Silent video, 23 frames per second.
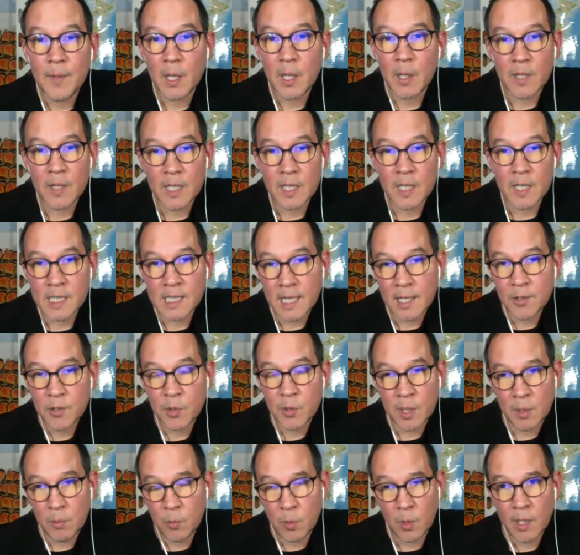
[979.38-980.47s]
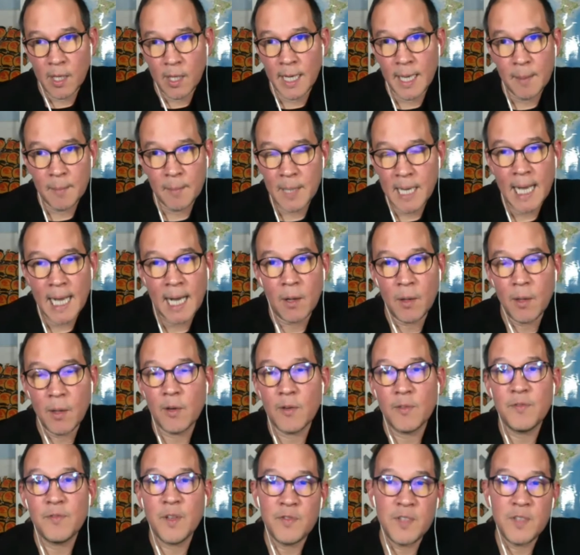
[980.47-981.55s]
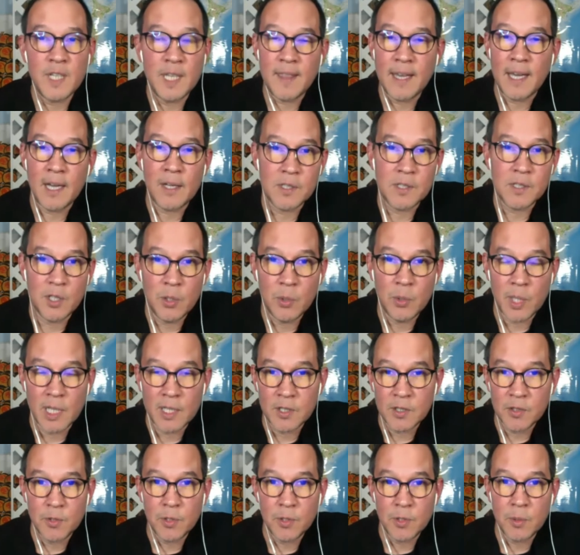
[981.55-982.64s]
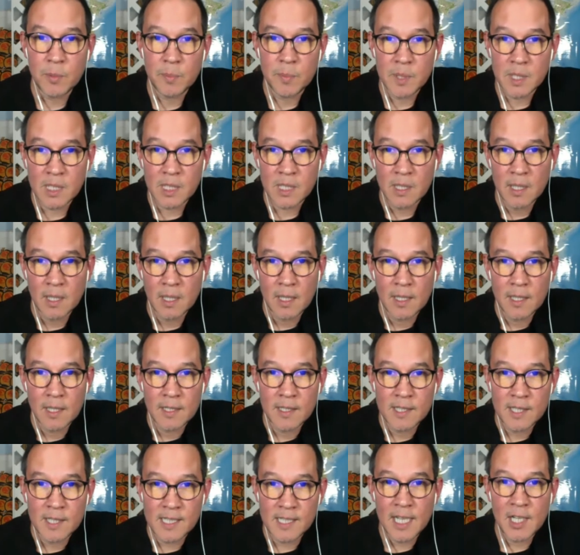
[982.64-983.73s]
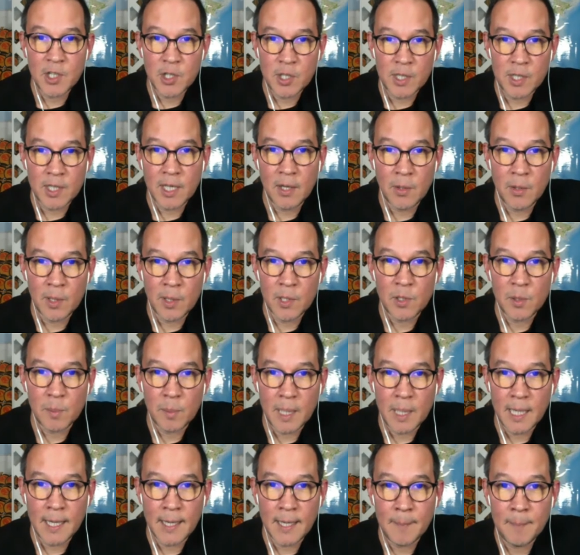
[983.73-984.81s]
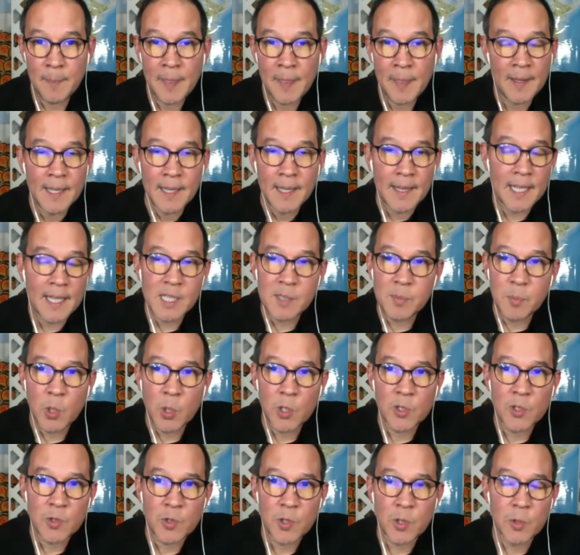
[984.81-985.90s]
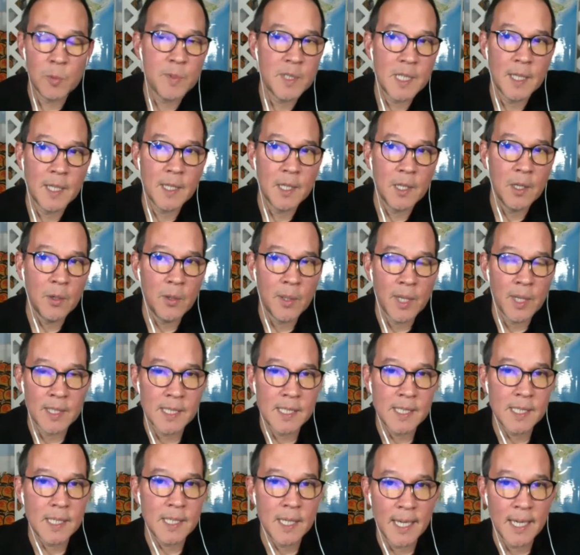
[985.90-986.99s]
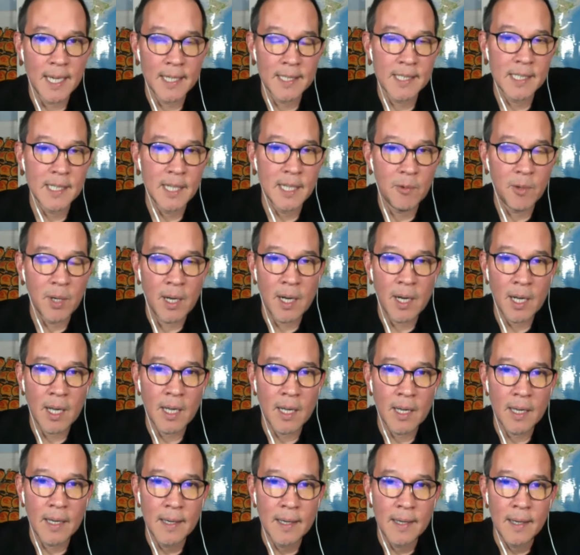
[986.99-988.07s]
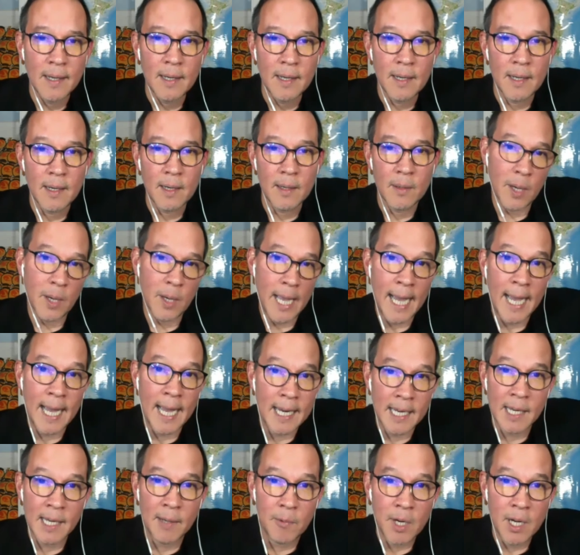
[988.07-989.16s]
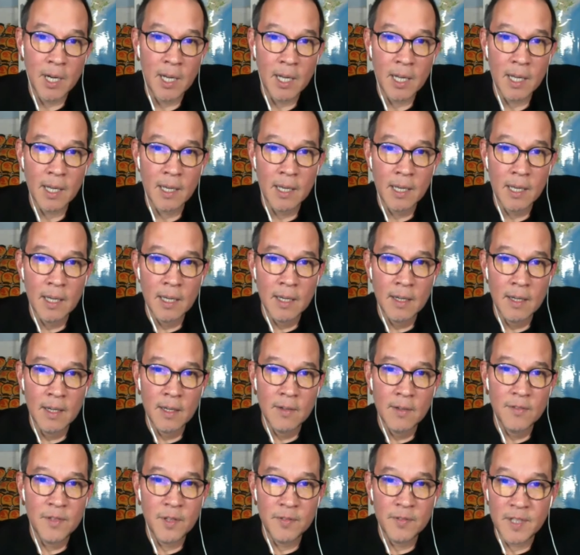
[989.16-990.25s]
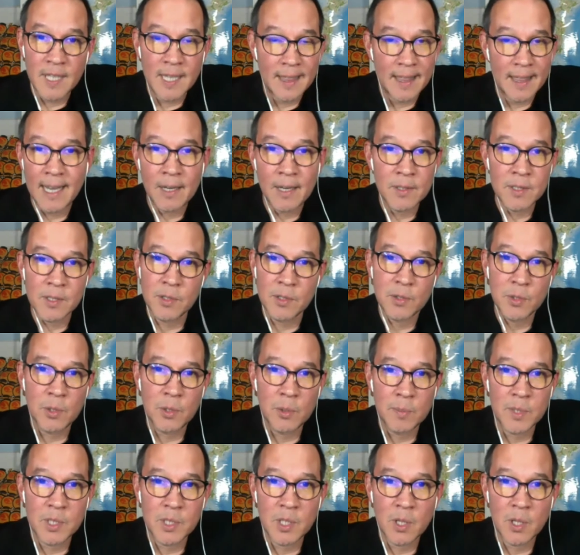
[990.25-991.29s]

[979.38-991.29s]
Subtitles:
This country where I am now, there are 50,000 US troops stationed here in Japan. That's more troops than the US has in Iraq, or had in Iraq. 50,000 troops.